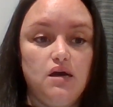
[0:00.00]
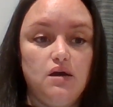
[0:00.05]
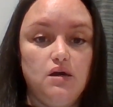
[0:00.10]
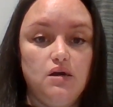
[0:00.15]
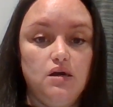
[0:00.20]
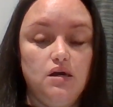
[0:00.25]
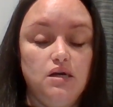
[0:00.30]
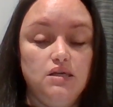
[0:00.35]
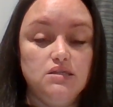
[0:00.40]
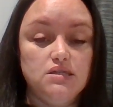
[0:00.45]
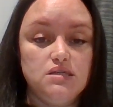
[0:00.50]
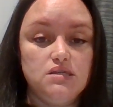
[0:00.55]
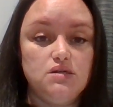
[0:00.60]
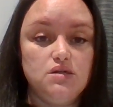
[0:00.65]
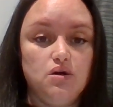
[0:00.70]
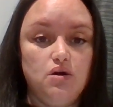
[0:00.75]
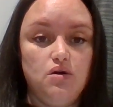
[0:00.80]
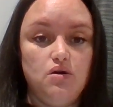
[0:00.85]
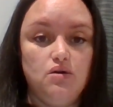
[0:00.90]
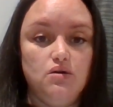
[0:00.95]

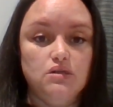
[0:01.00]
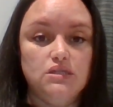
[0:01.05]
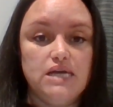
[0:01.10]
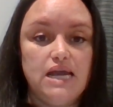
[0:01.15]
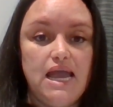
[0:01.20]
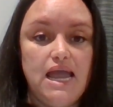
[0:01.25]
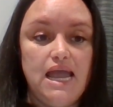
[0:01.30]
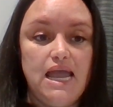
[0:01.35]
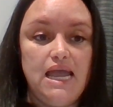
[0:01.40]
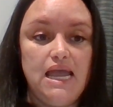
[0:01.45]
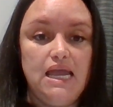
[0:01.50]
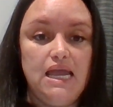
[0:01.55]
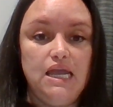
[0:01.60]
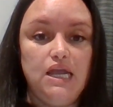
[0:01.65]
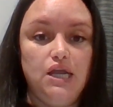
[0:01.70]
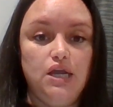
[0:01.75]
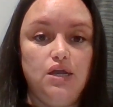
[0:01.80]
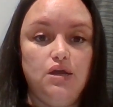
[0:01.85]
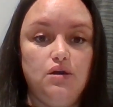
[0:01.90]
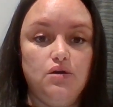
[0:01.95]
installed a
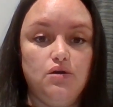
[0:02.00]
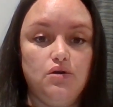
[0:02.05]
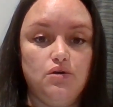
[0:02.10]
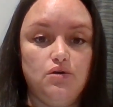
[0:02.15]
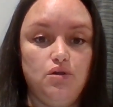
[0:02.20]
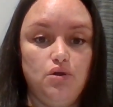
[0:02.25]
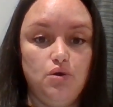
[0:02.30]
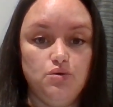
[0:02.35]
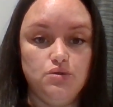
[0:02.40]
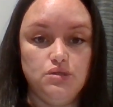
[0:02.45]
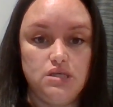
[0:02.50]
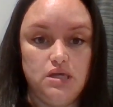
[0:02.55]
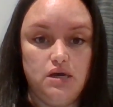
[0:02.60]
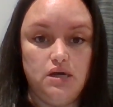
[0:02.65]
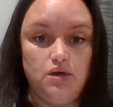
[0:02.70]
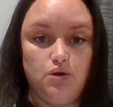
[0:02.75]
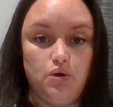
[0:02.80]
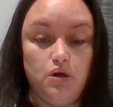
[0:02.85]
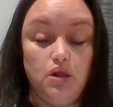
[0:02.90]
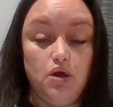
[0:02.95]
clothesline or
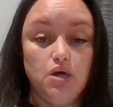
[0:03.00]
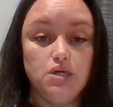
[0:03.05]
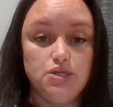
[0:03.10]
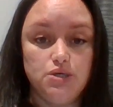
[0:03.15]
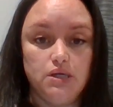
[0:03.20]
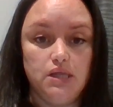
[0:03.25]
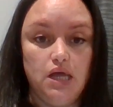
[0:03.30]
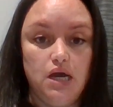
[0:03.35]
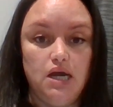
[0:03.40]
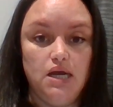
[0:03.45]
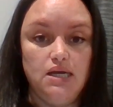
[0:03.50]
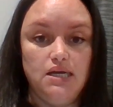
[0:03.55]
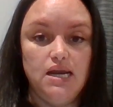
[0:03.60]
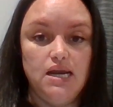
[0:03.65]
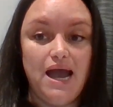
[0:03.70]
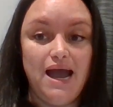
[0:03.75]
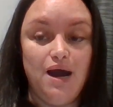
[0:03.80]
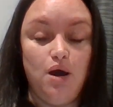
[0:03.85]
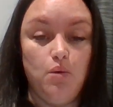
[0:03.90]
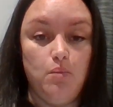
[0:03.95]
a laundry line
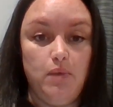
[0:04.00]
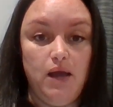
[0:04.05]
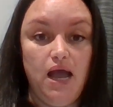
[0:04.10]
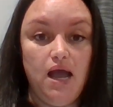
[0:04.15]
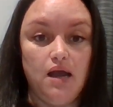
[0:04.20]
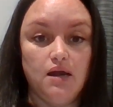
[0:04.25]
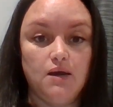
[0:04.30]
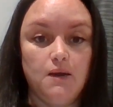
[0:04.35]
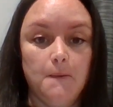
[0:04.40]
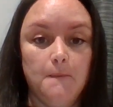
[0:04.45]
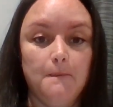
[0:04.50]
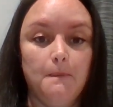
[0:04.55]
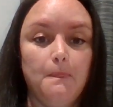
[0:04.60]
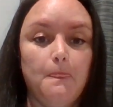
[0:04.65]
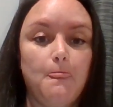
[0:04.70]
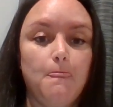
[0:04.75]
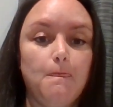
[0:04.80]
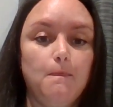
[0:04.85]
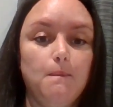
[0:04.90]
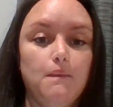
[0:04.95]
out back.
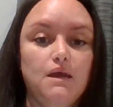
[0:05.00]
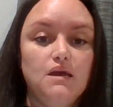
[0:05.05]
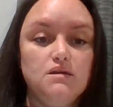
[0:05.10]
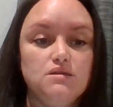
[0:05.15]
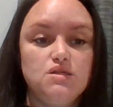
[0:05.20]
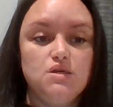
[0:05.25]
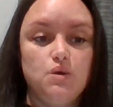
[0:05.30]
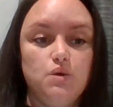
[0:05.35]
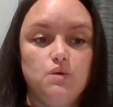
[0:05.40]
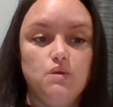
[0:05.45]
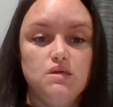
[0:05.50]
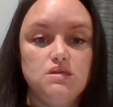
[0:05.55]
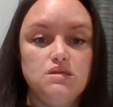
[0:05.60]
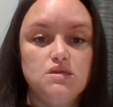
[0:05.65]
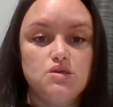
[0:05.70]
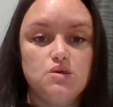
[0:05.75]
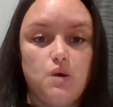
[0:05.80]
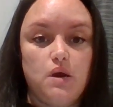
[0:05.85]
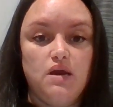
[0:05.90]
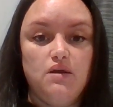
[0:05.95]
So this is
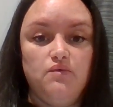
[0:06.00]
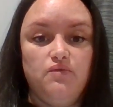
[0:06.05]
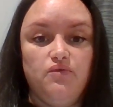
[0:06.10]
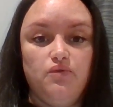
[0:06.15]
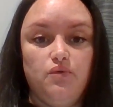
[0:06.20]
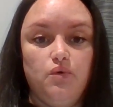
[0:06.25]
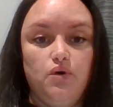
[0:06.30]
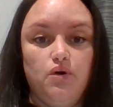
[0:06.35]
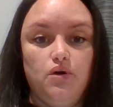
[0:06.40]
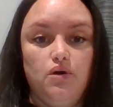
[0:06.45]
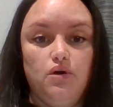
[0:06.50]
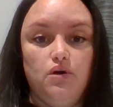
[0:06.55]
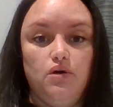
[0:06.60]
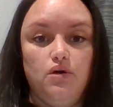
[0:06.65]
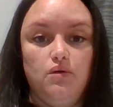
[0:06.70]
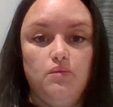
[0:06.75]
great for